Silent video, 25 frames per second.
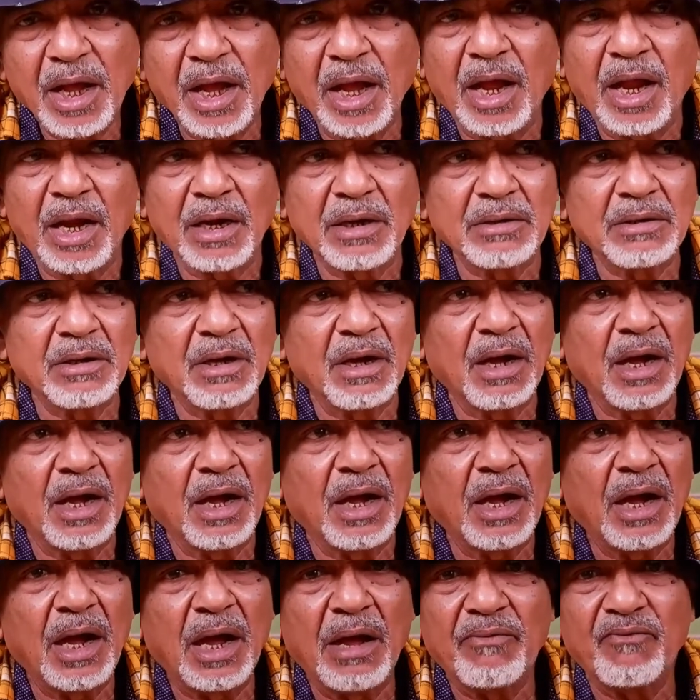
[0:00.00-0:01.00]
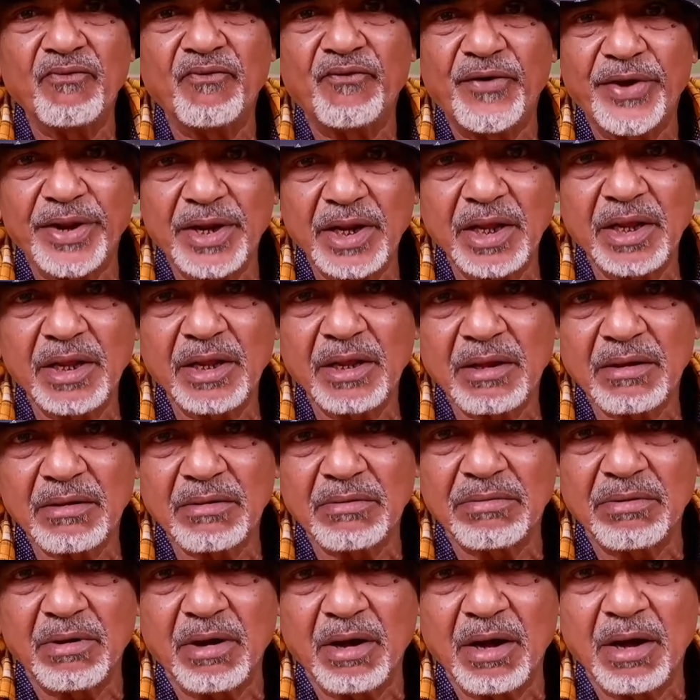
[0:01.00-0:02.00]
and I am very
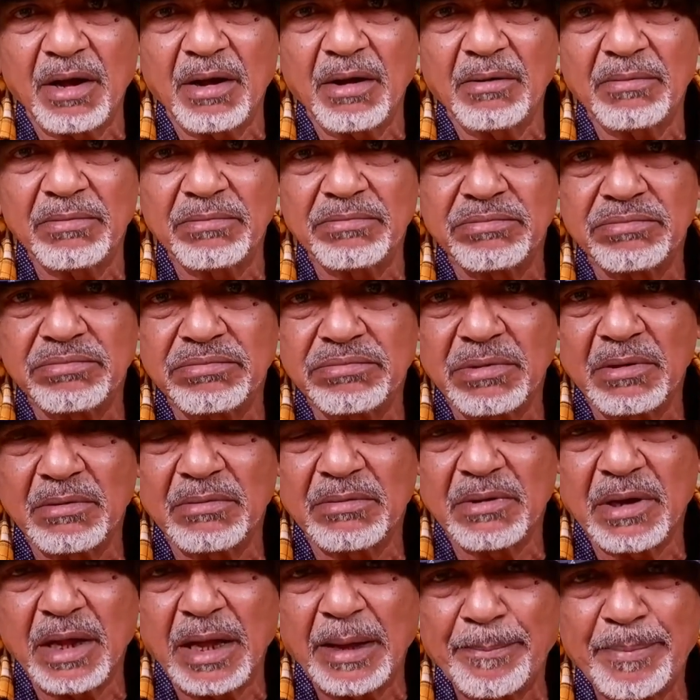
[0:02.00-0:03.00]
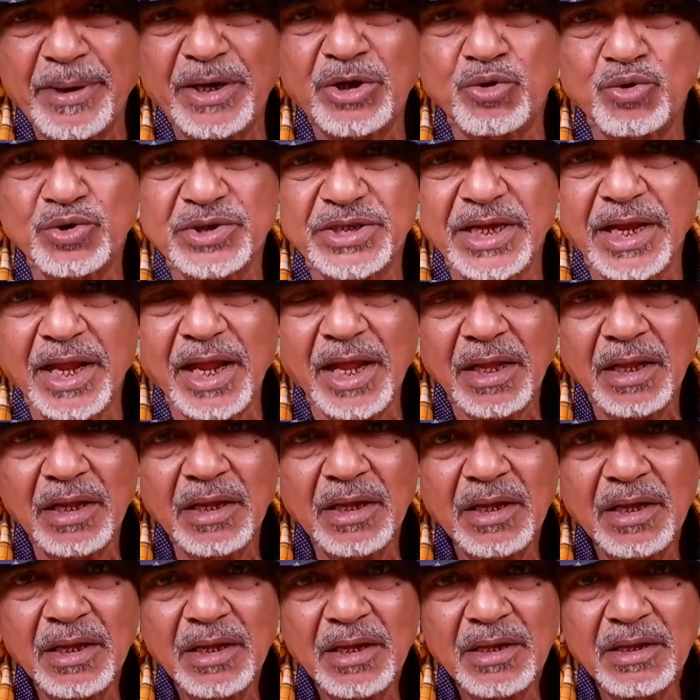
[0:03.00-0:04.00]
happy to say
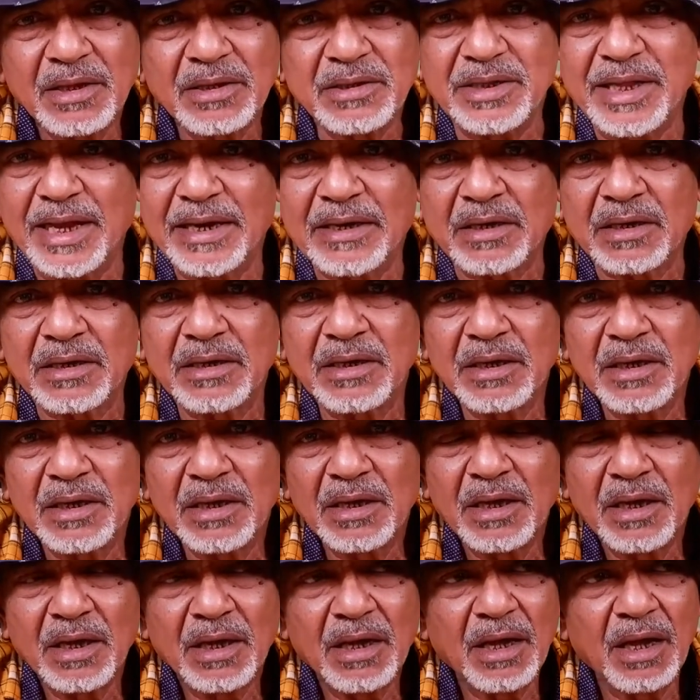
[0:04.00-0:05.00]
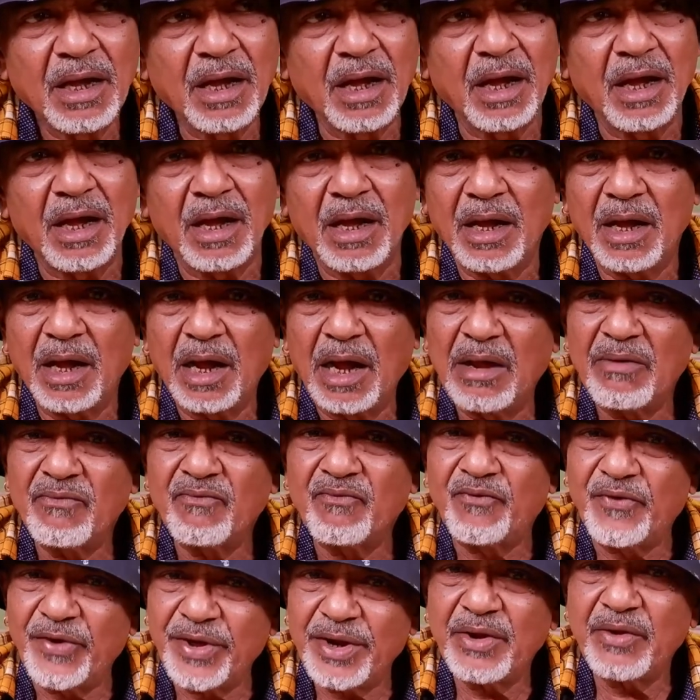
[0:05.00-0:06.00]
that I
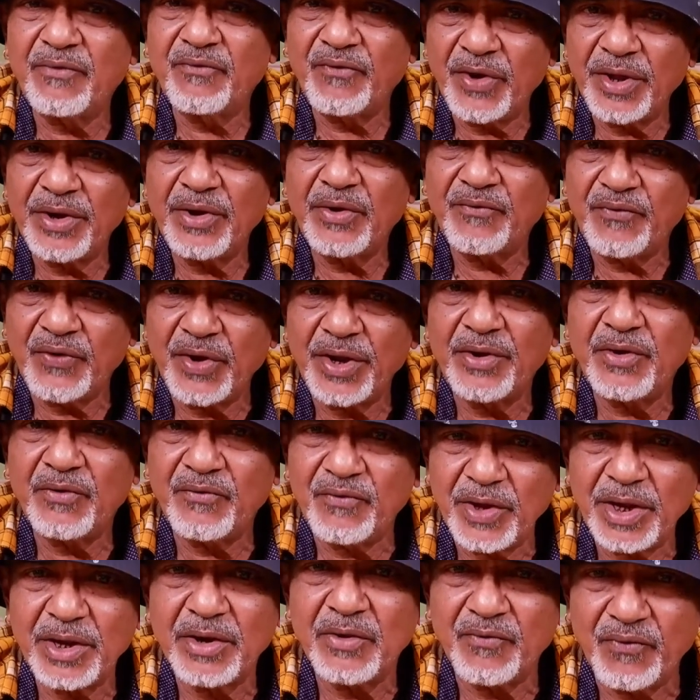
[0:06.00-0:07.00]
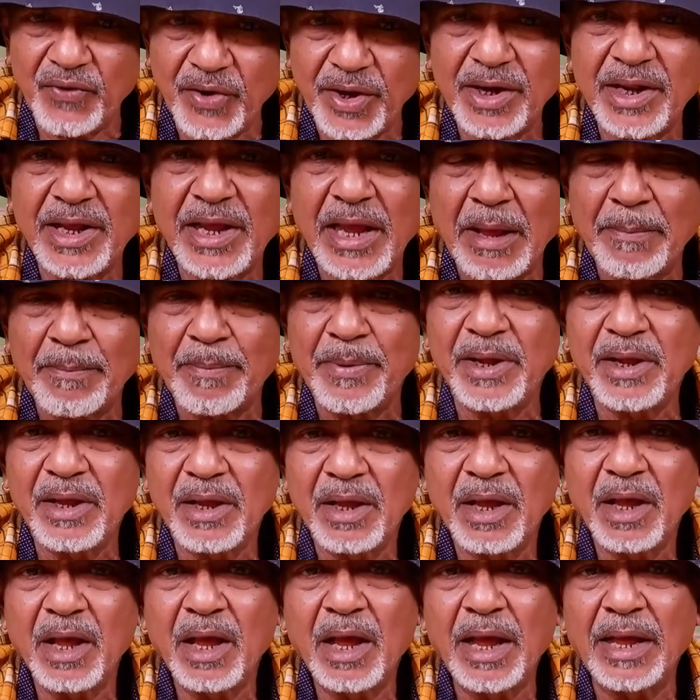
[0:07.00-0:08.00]
am very, very, very, very, very happy,
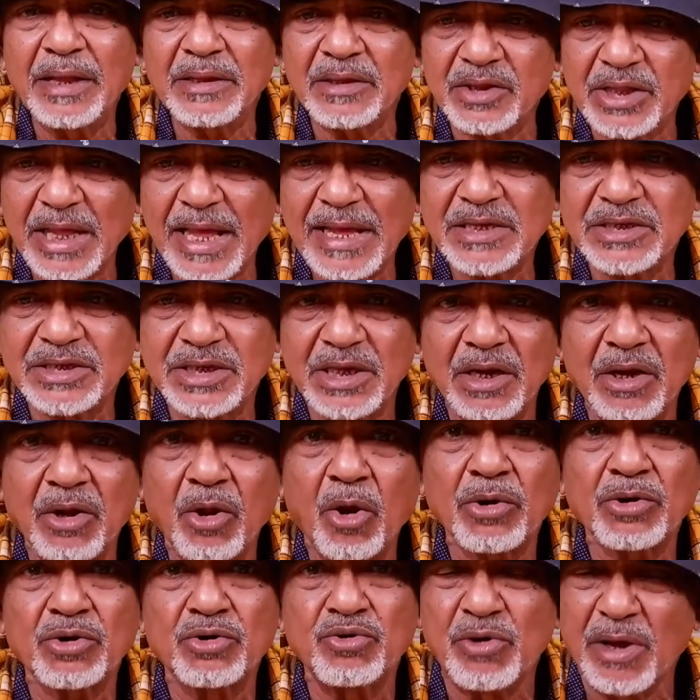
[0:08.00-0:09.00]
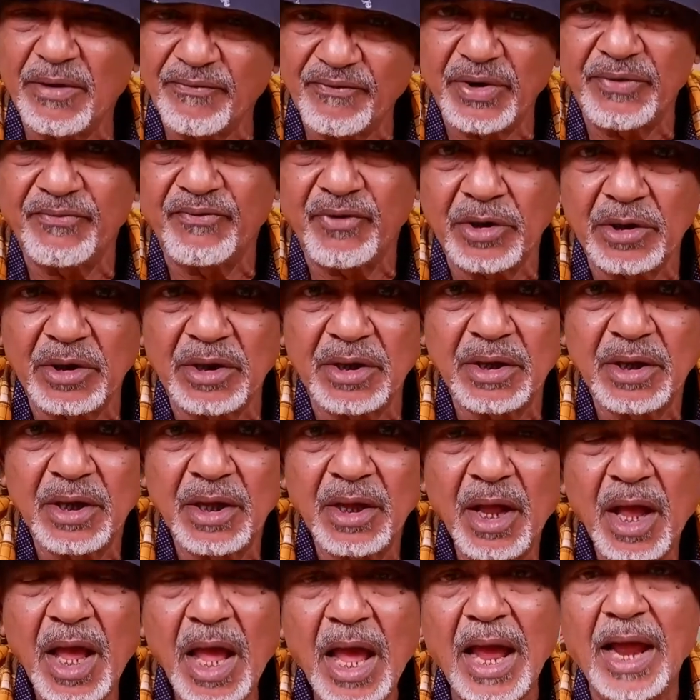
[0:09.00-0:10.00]
and thanks a lot to everybody.
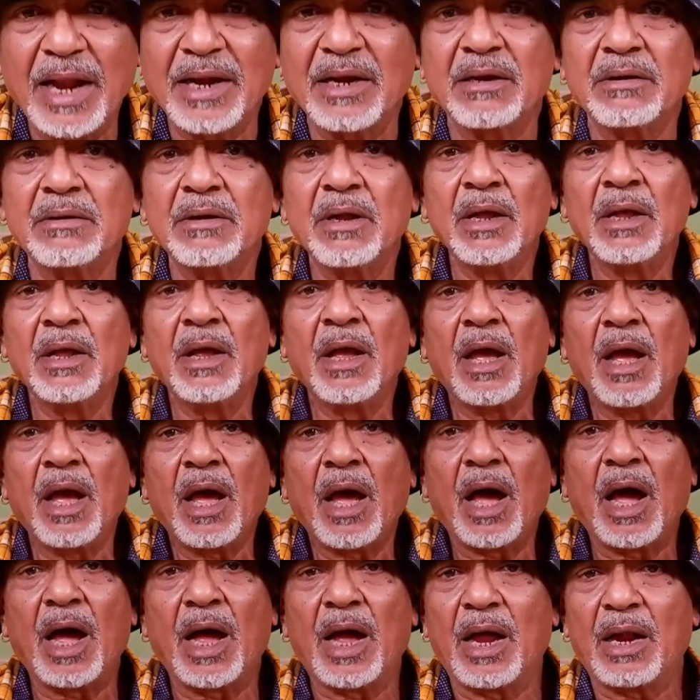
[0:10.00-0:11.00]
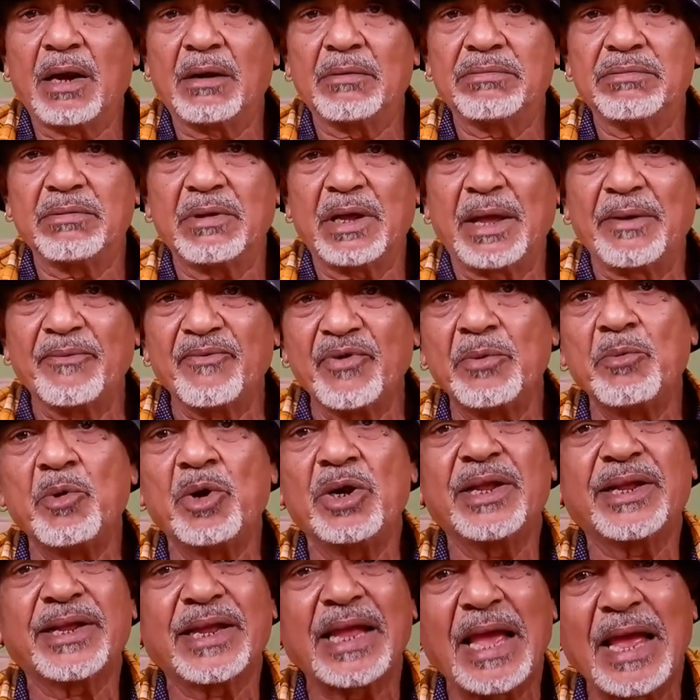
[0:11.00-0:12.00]
And
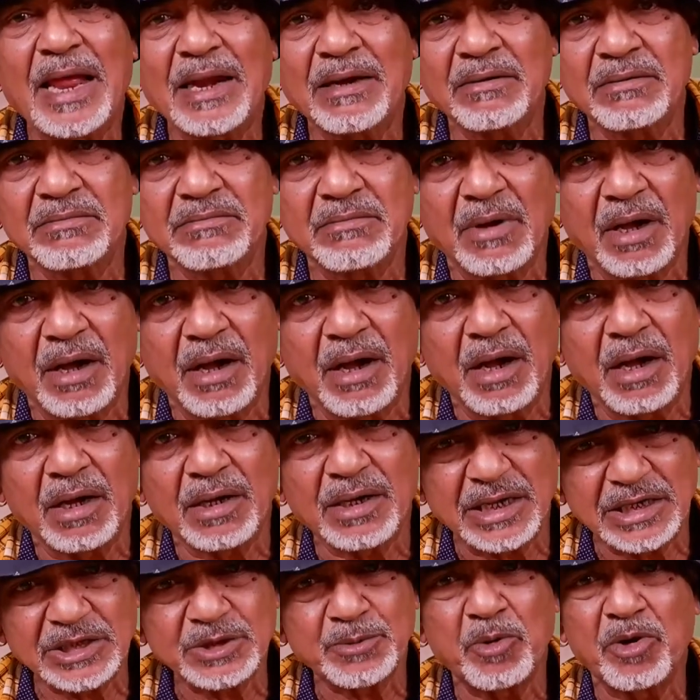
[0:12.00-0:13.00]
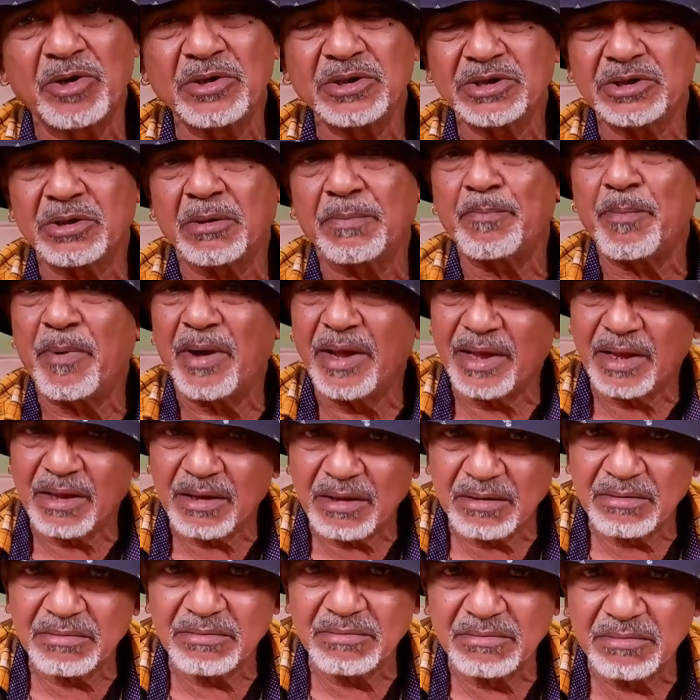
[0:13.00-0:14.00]
everybody can response of my
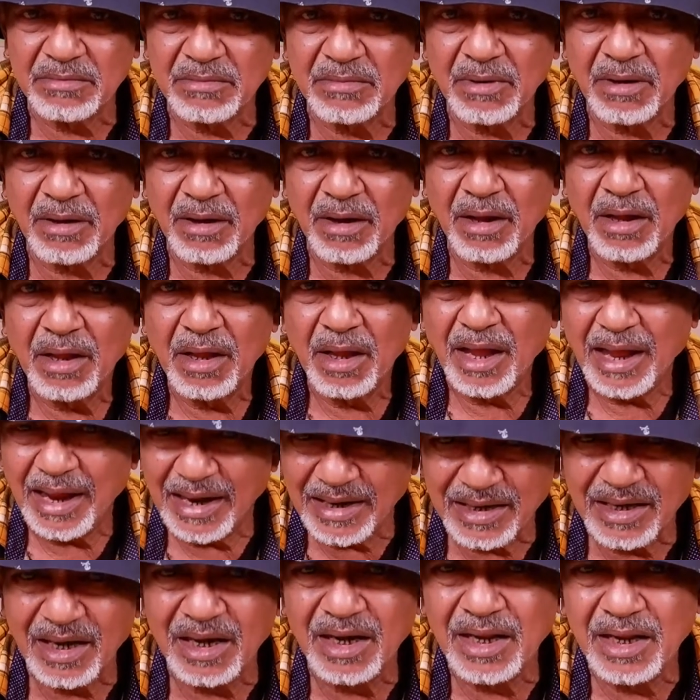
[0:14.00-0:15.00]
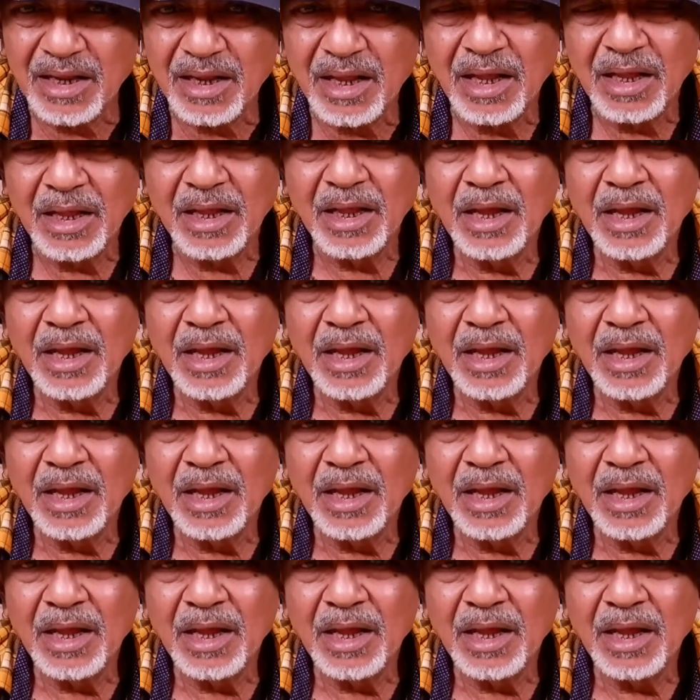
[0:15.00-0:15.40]
handling.